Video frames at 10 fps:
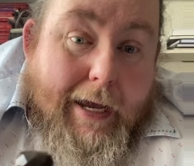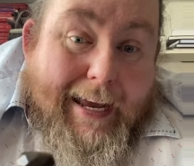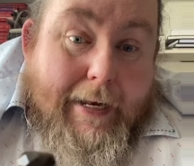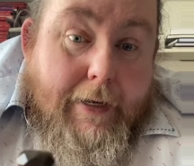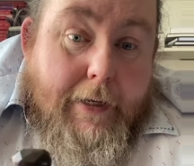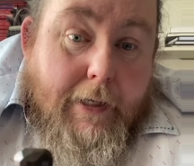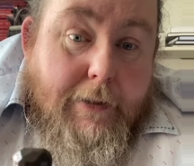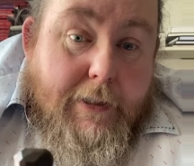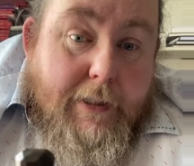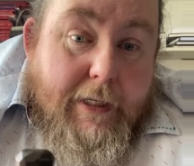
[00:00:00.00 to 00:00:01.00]
in
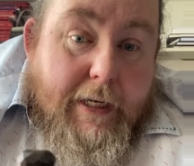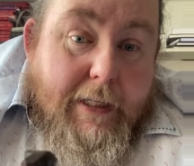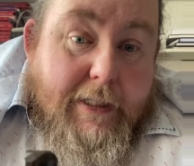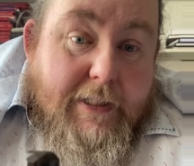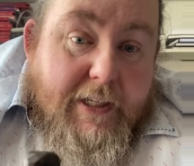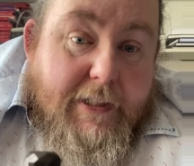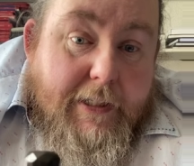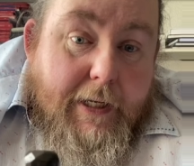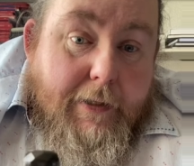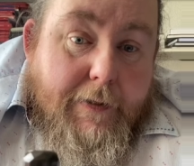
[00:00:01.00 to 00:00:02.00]
London in the
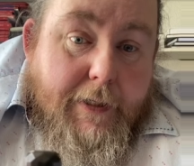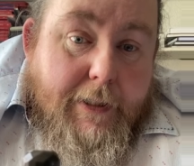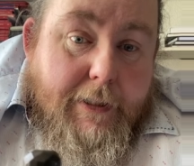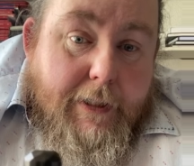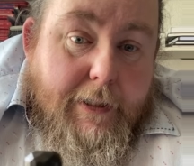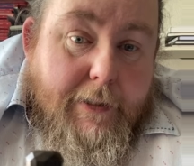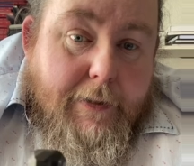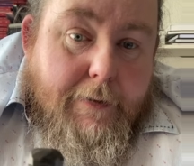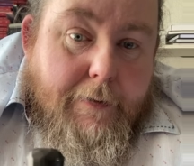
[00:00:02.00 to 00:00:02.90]
1630s.